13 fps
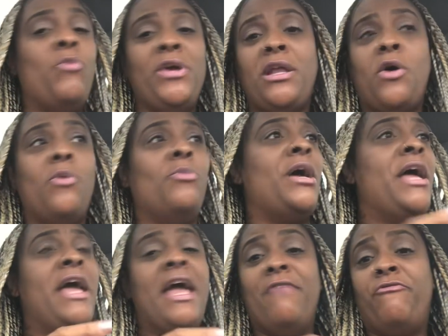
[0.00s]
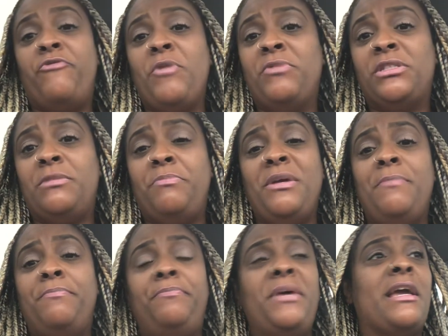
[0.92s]
we don't, if we was to
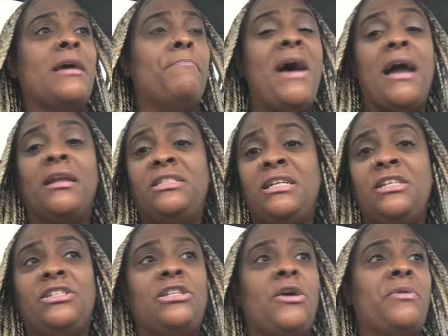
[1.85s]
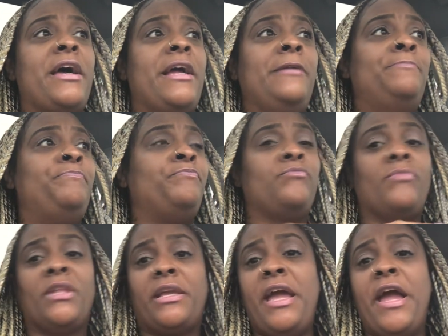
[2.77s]
be picking politicians on their
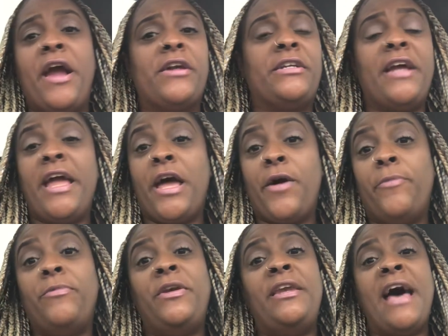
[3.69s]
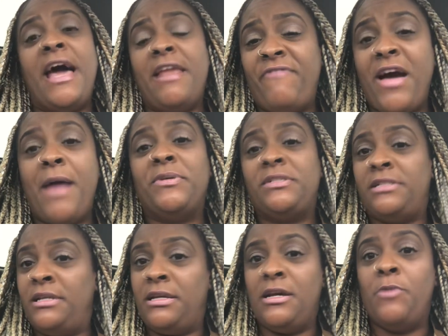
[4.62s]
character, hell,
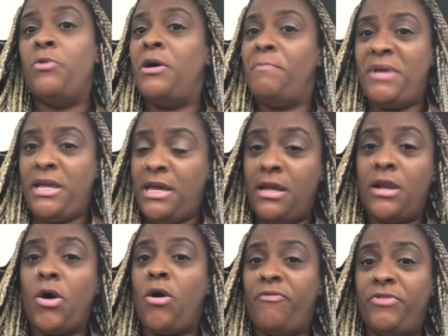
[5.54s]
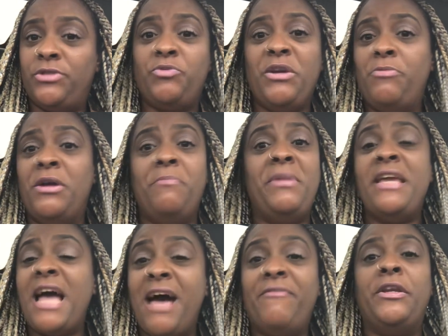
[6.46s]
95% of them wouldn't be in office. We wouldn't
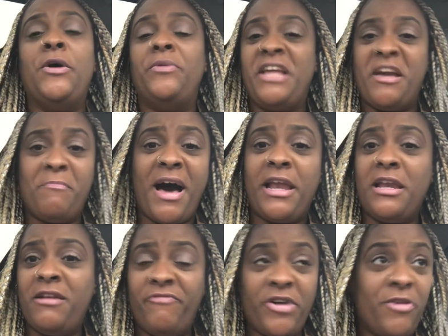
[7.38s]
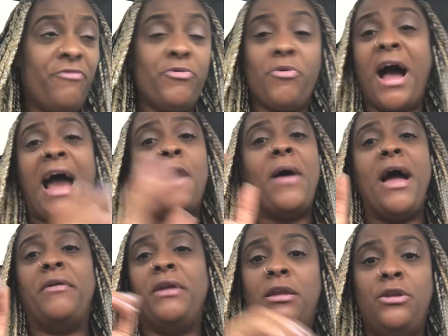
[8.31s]
be having no damn body to vote for. I don't
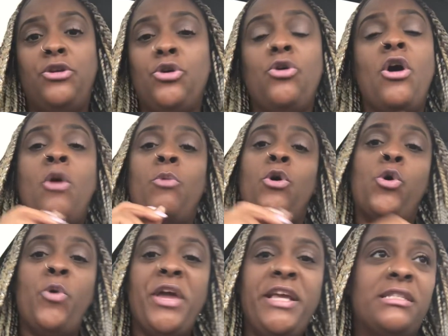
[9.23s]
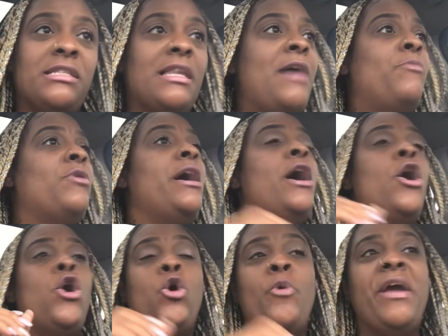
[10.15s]
have nothing to do with who he slept with,
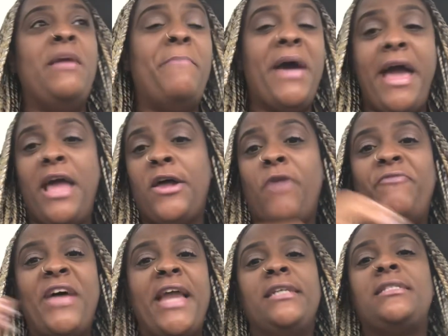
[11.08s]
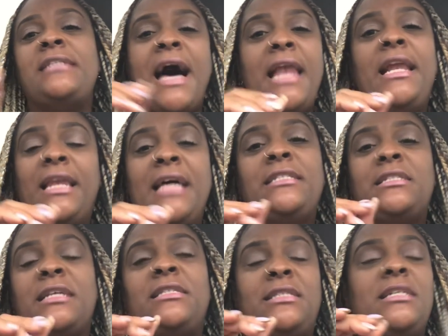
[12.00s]
who he paid off. That is not,
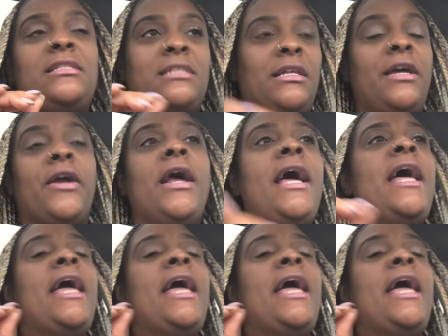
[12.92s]
let's get this clear.